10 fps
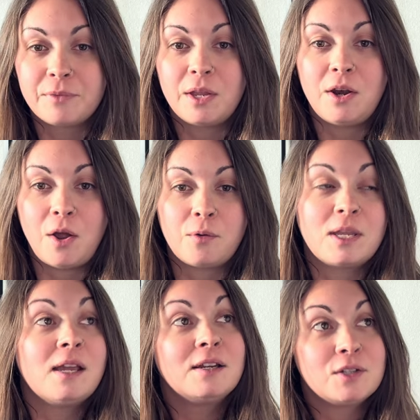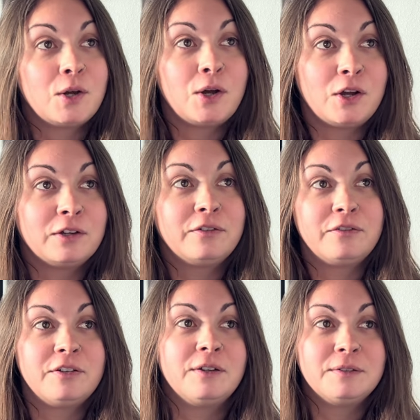You know, Gandalf,
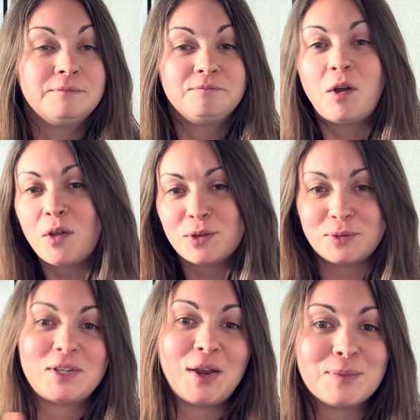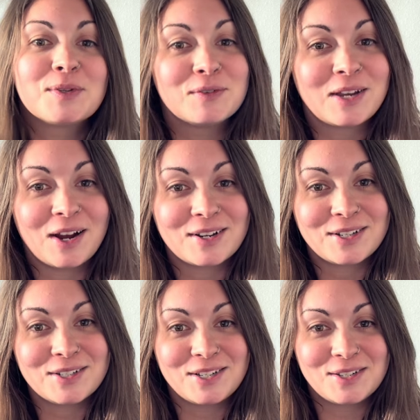all those types of
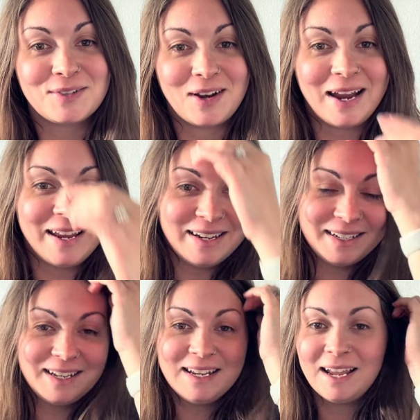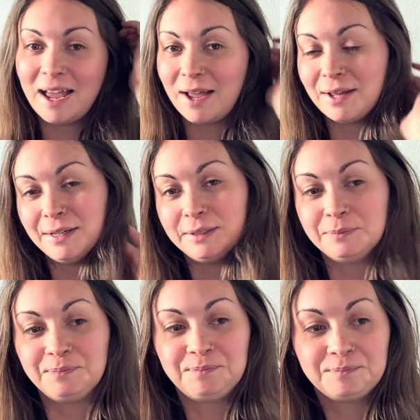characters, right?
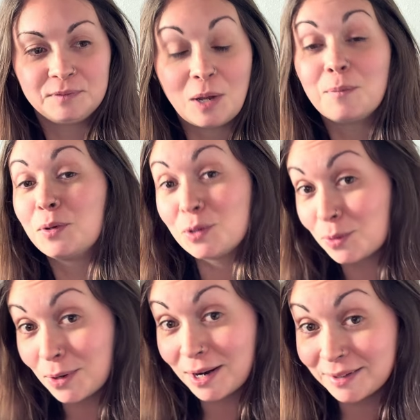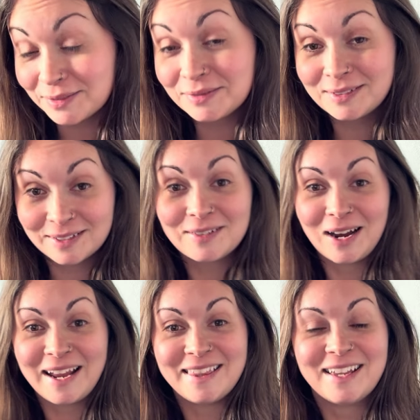Dumbledore,
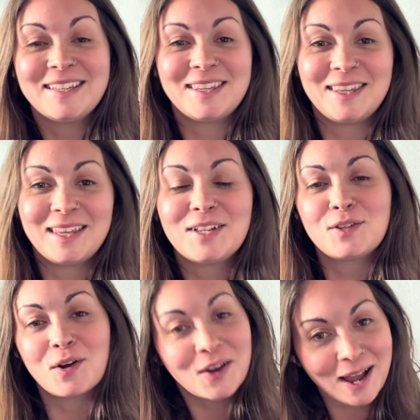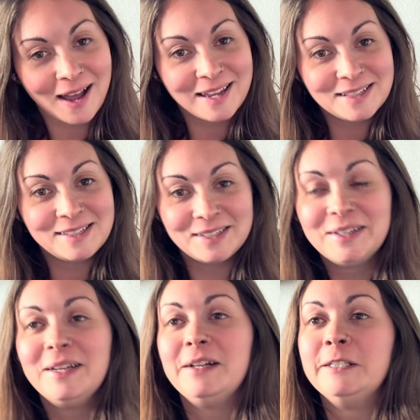right? That's our guides.
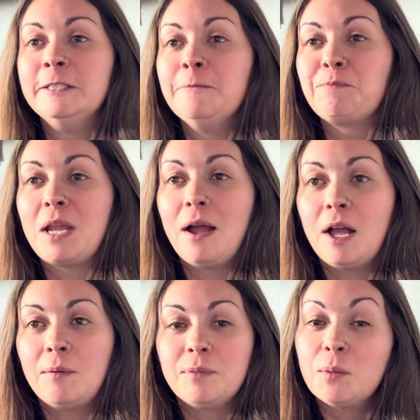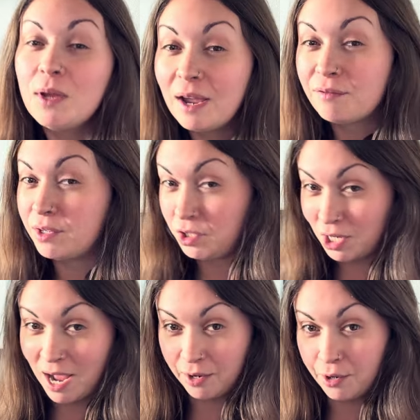Then we have the
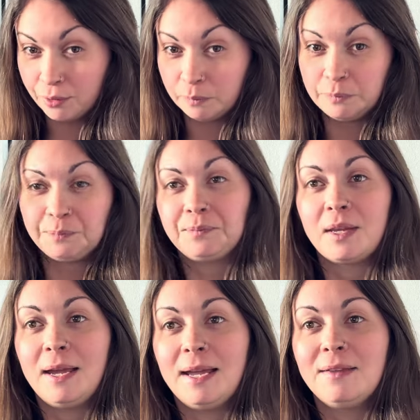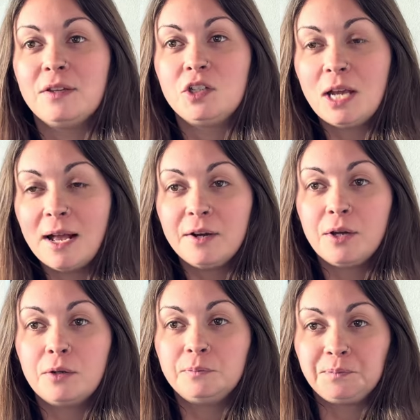shadow, okay? The
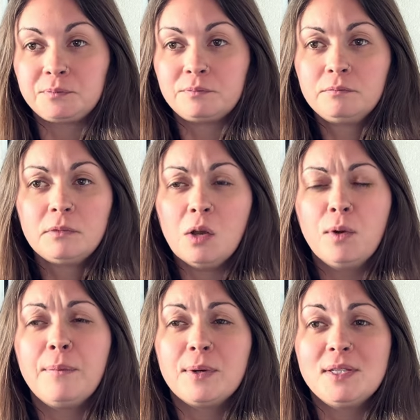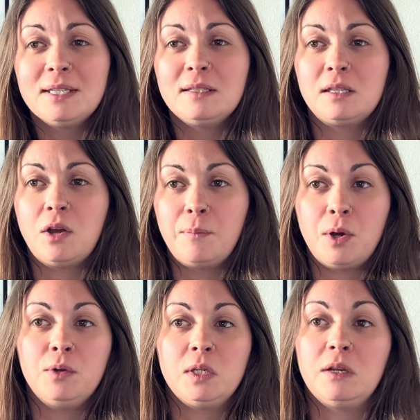shadow represents the
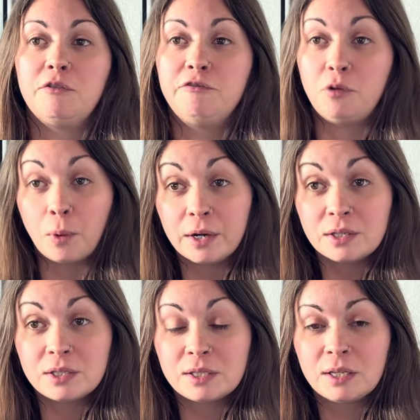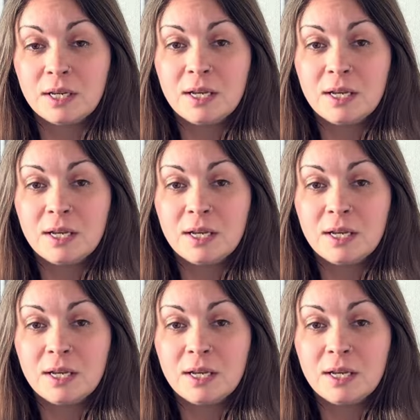opposing force.